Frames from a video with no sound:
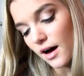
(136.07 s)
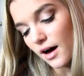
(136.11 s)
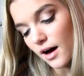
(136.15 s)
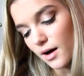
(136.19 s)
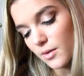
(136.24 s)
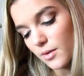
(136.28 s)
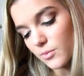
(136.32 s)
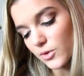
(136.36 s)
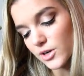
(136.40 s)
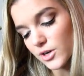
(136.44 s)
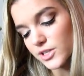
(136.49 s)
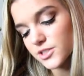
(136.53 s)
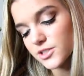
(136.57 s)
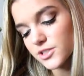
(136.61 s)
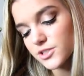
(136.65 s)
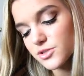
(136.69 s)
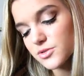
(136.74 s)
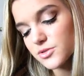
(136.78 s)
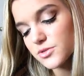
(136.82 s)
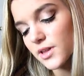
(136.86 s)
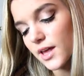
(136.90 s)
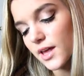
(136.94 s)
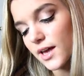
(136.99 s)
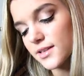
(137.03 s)
Um, when
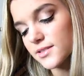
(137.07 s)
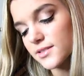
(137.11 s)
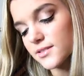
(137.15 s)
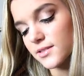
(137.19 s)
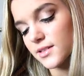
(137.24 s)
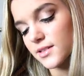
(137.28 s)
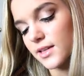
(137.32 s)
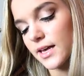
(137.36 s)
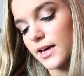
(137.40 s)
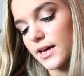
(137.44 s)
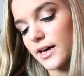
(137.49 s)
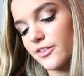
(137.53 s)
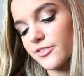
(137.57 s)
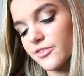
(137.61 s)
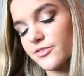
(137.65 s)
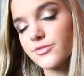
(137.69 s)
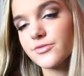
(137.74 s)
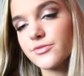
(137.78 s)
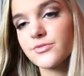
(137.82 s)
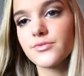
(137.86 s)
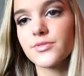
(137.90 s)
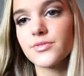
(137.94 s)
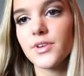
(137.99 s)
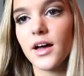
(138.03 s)
did you last
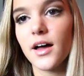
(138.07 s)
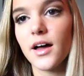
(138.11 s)
laugh?